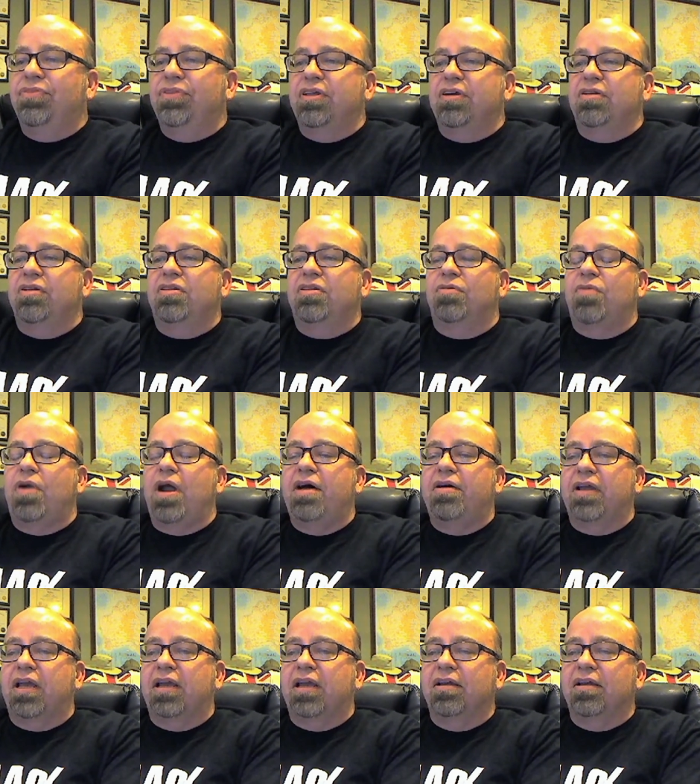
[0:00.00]
that, that
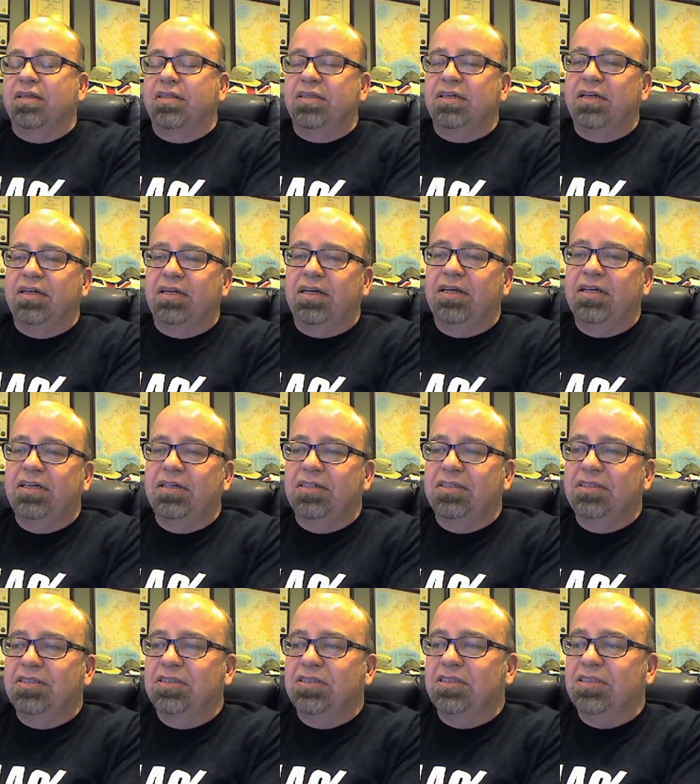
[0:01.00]
routing in the internet
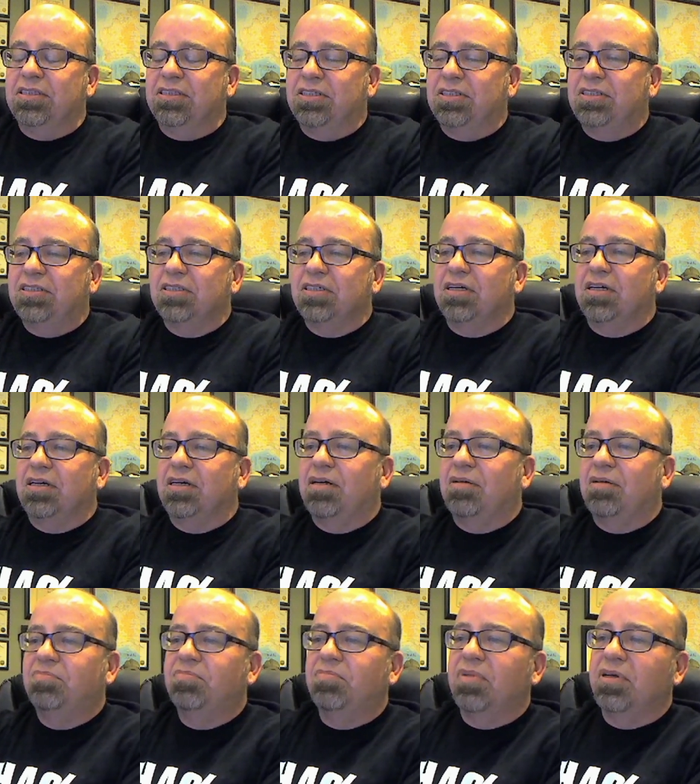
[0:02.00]
is is
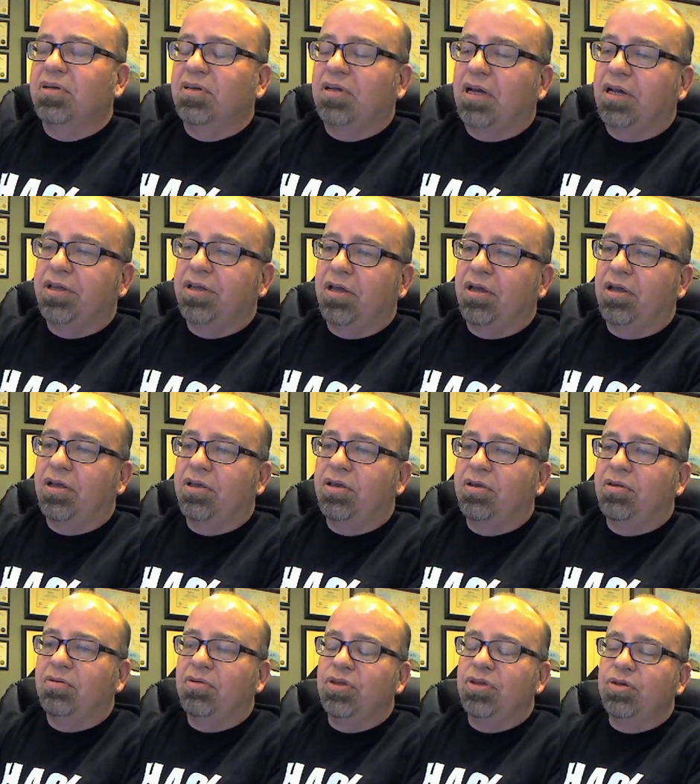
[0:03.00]
um, a,
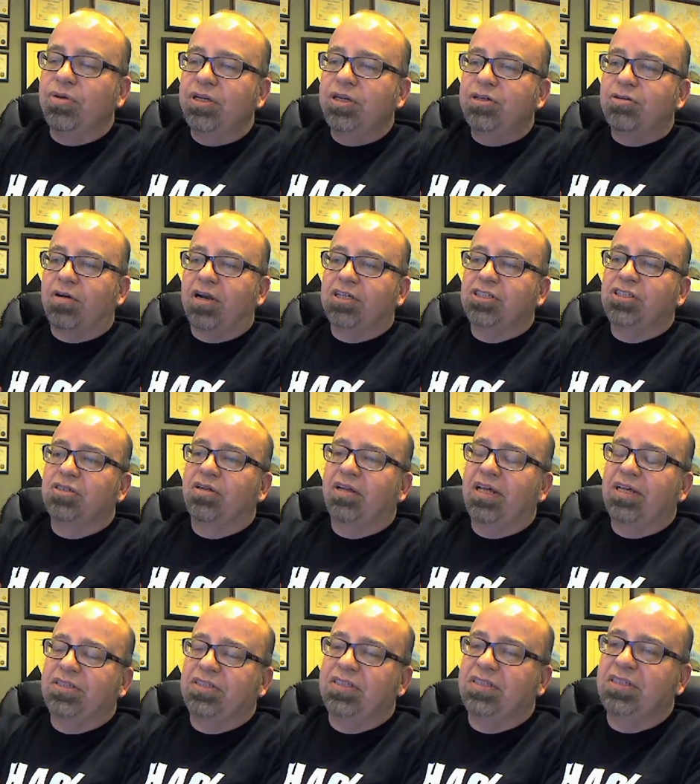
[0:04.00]
a,
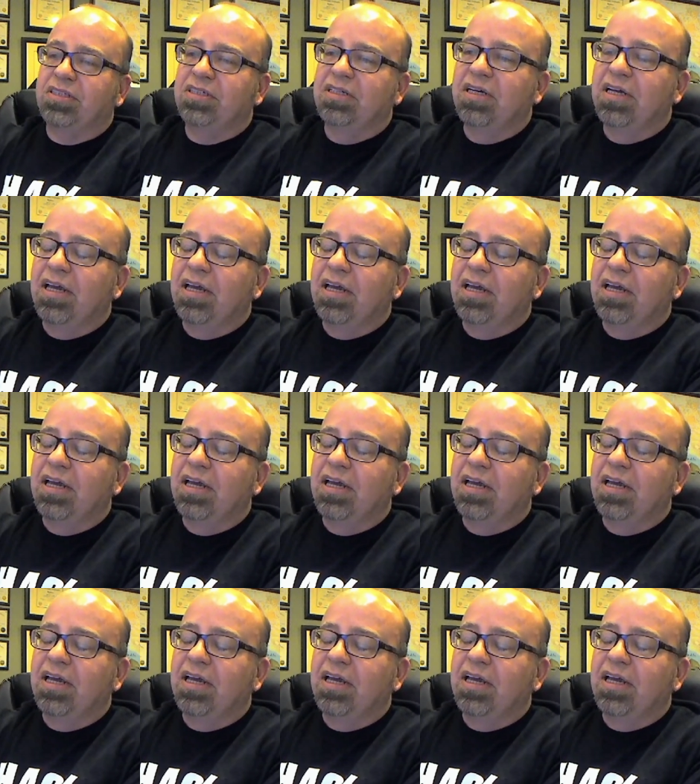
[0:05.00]
unidirectional entity,